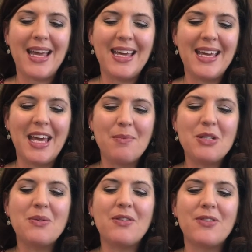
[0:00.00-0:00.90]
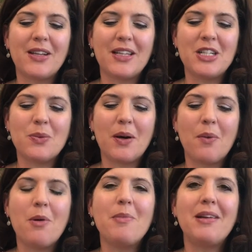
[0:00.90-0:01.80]
he came to a village where a
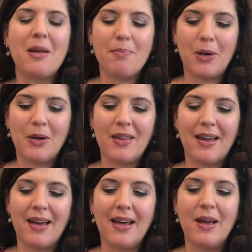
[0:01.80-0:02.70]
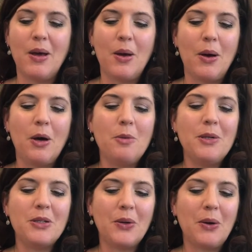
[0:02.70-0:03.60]
woman named Martha opened her